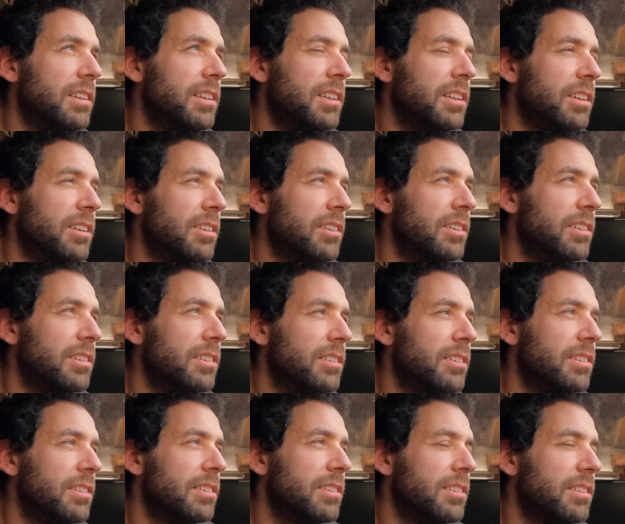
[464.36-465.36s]
You know,
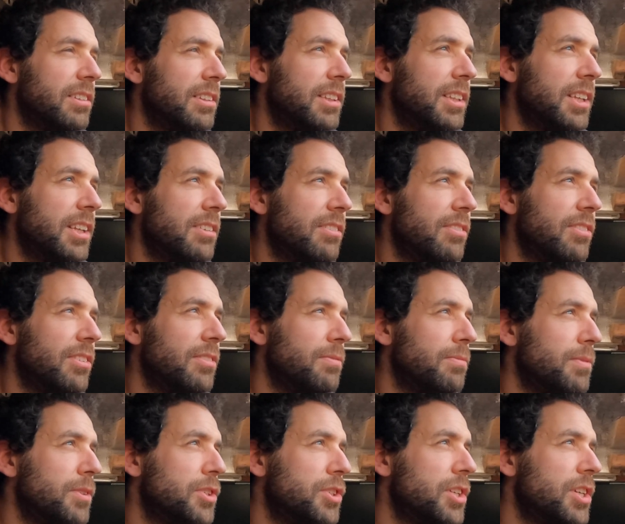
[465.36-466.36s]
think of the
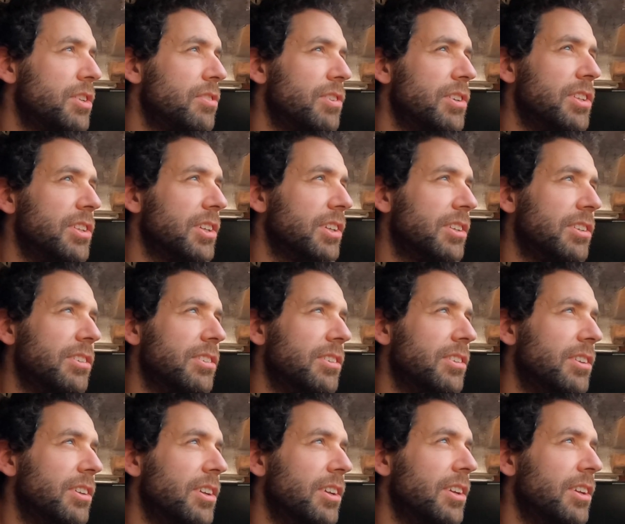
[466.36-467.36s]
machinery that can
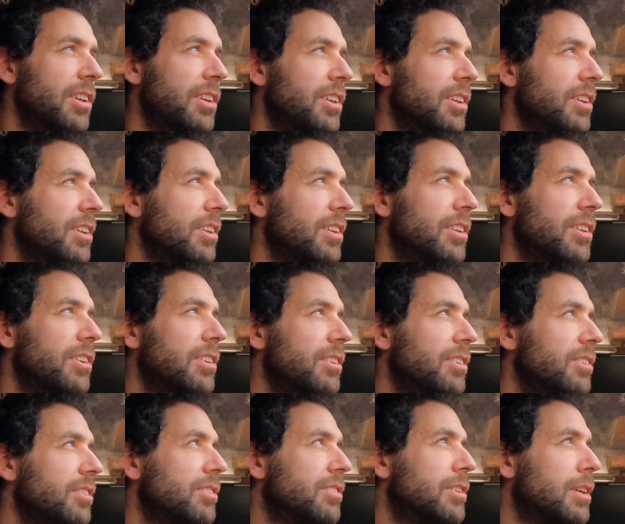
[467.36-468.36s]

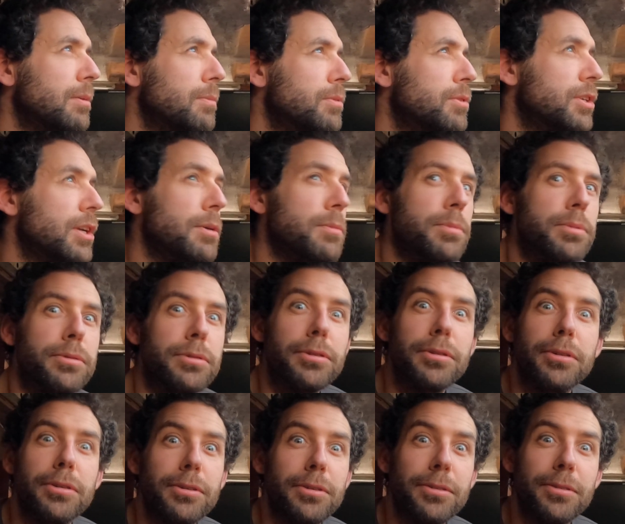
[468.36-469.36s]
ship
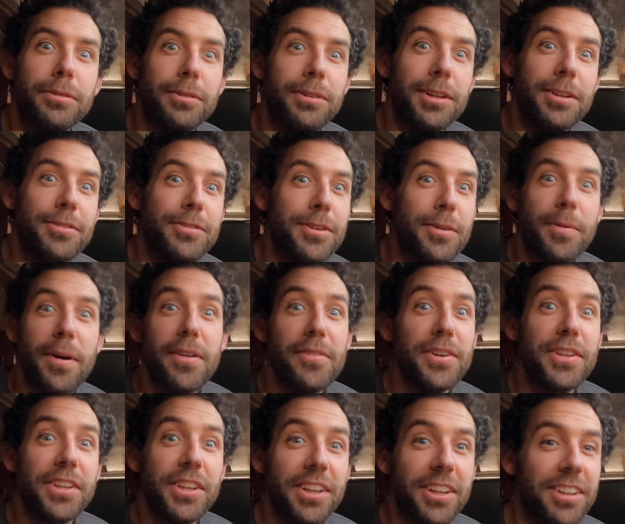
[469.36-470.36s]
ships, lift up
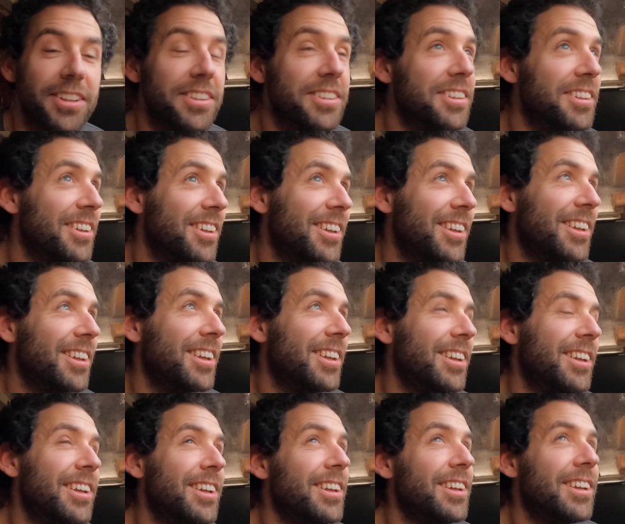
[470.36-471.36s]
heavy things,
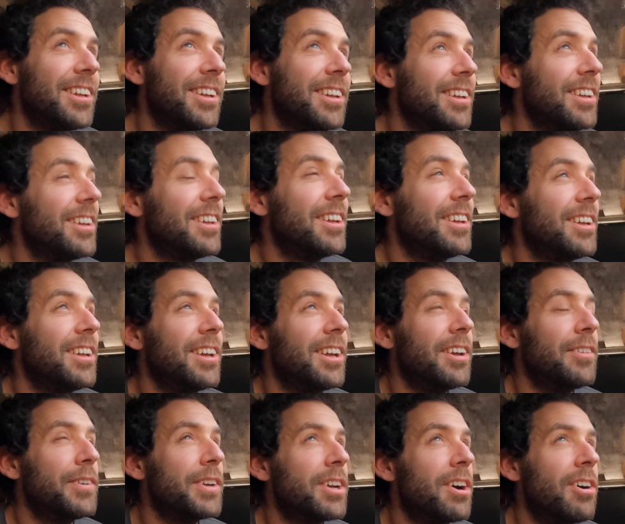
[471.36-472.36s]

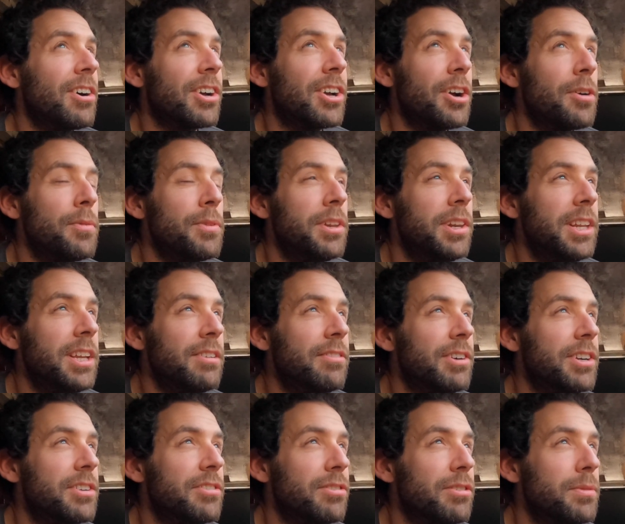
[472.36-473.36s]
and we can't cope with the
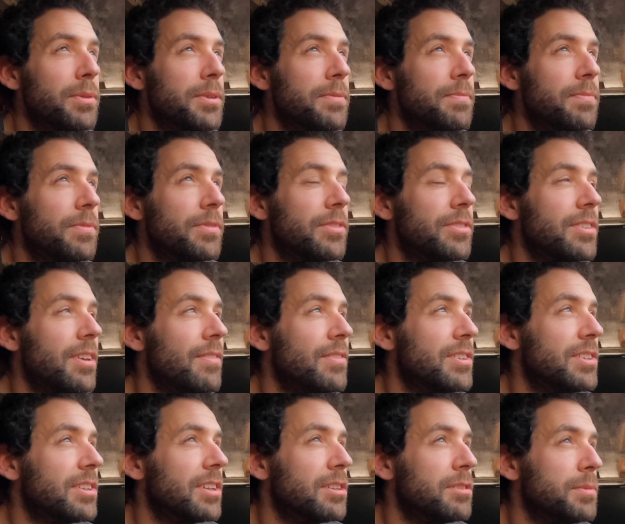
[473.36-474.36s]
leverage from a
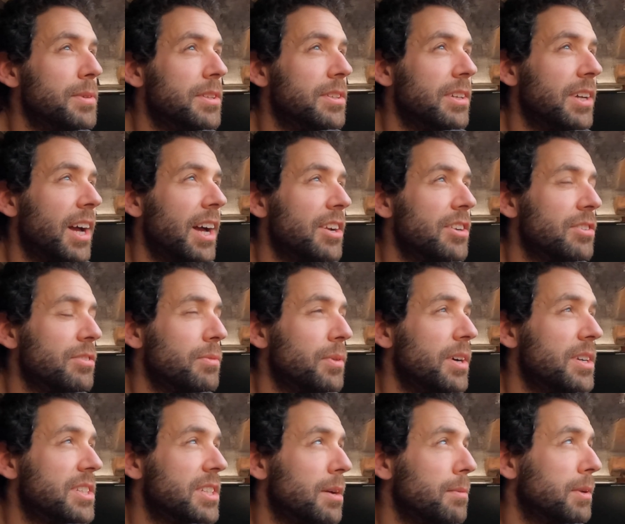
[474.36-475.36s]
70 centimetre hatch that
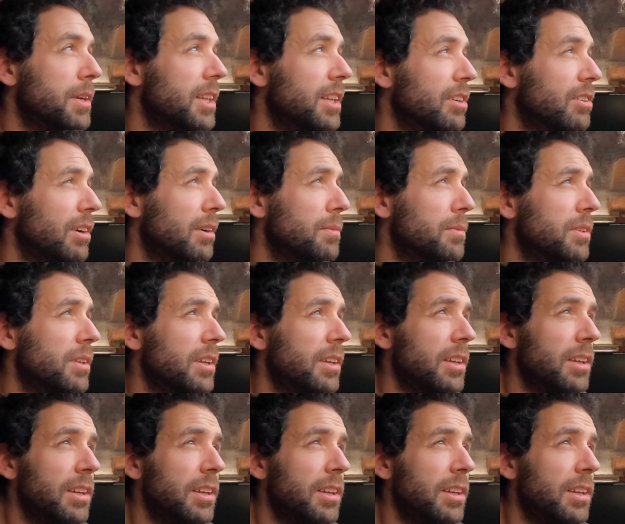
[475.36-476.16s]
weighs a couple of kilograms.